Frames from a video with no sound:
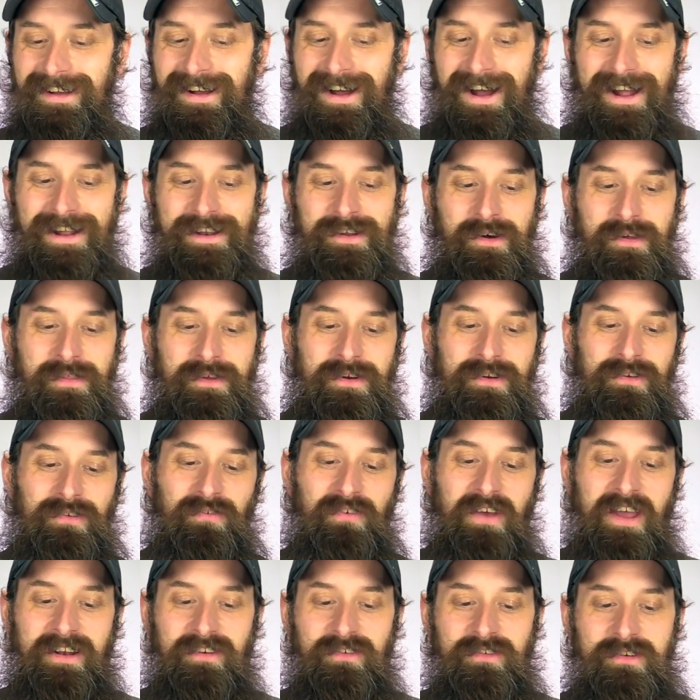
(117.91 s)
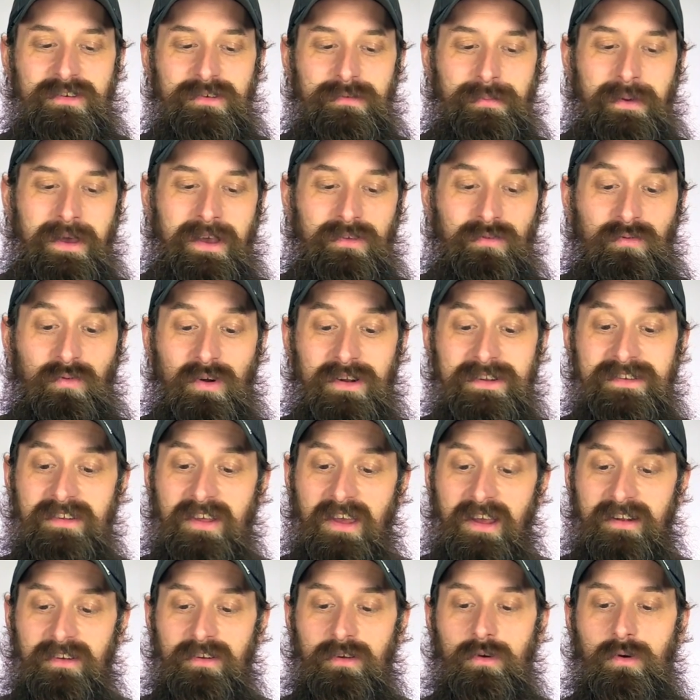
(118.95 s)
I know there's factory specs for a
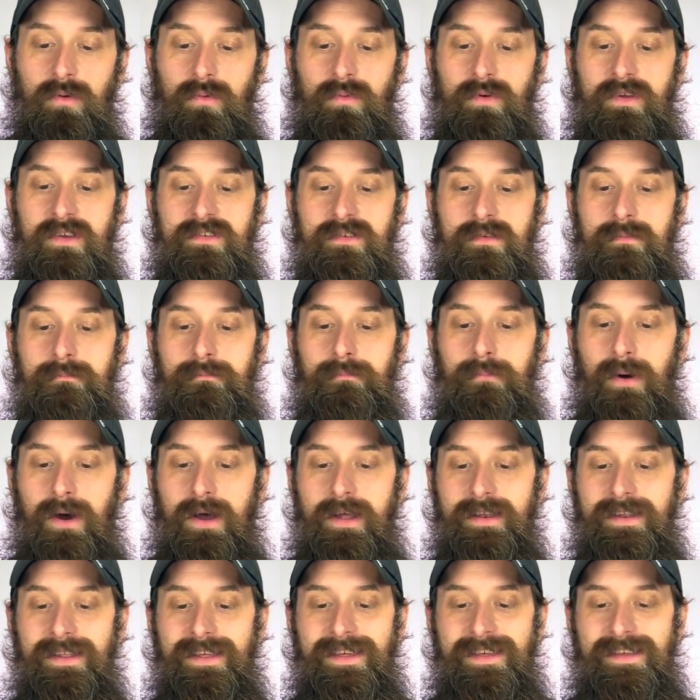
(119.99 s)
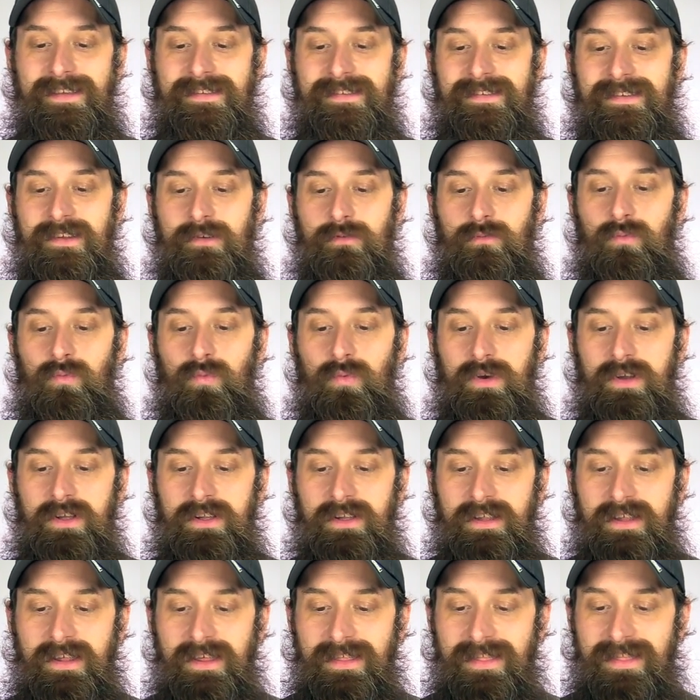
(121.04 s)
technical reason, but is it
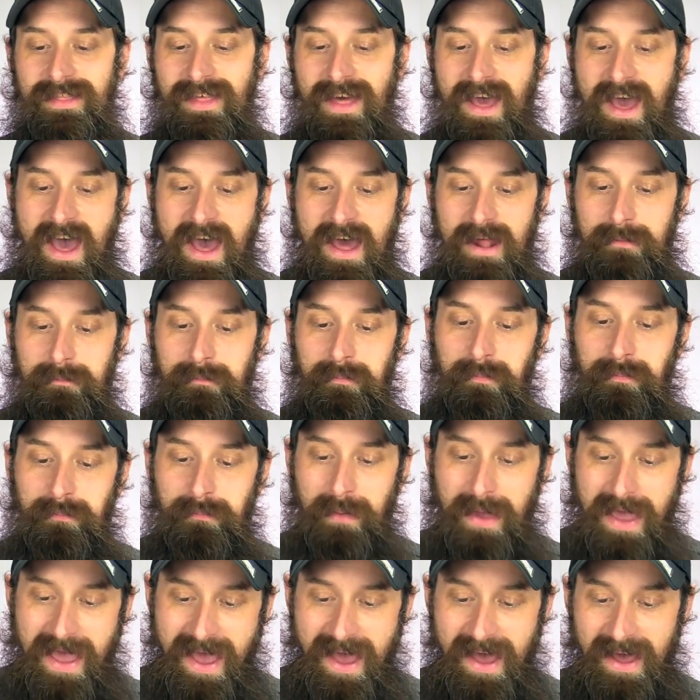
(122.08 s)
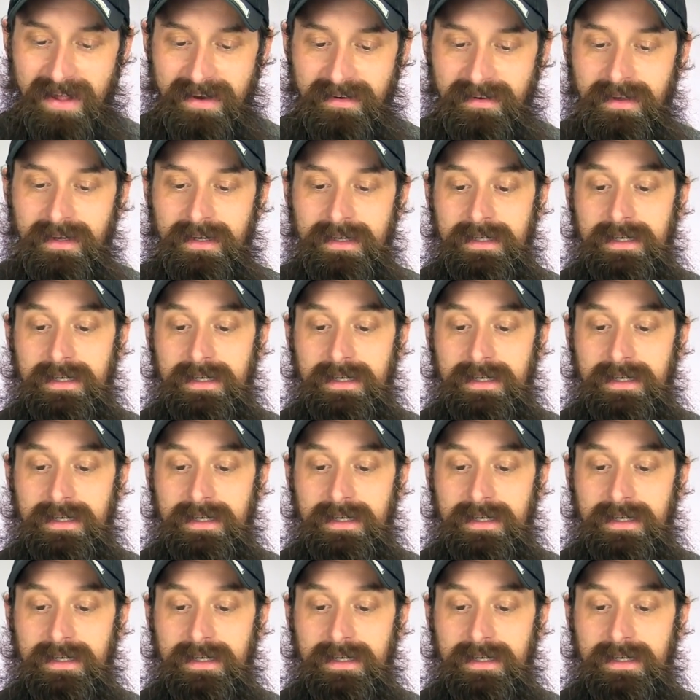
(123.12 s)
really that bad?